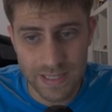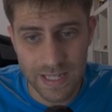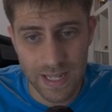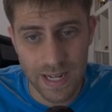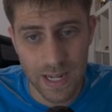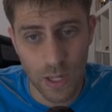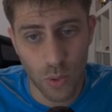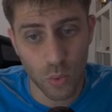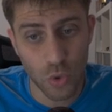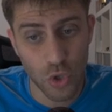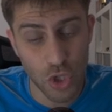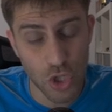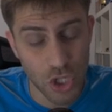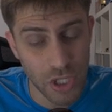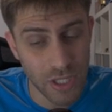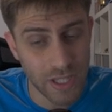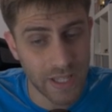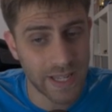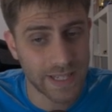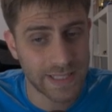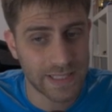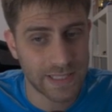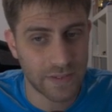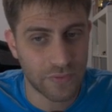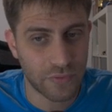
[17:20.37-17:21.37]
and now g
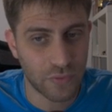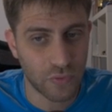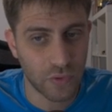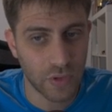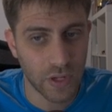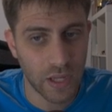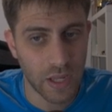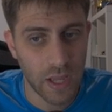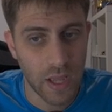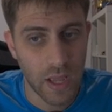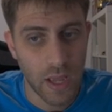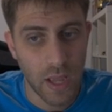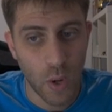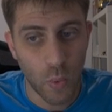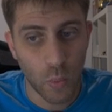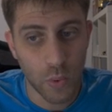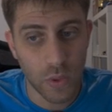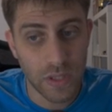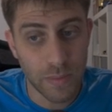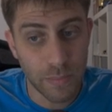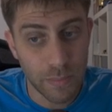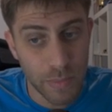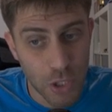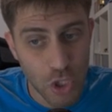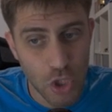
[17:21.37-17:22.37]
takes f3
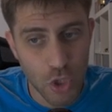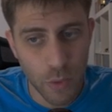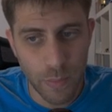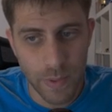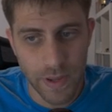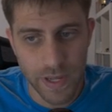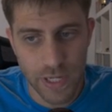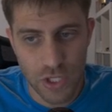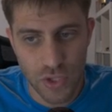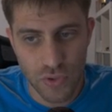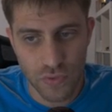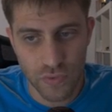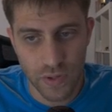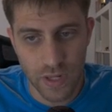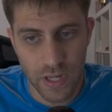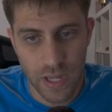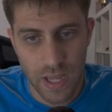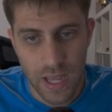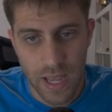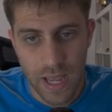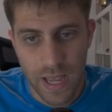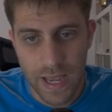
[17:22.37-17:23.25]
with bishop h3,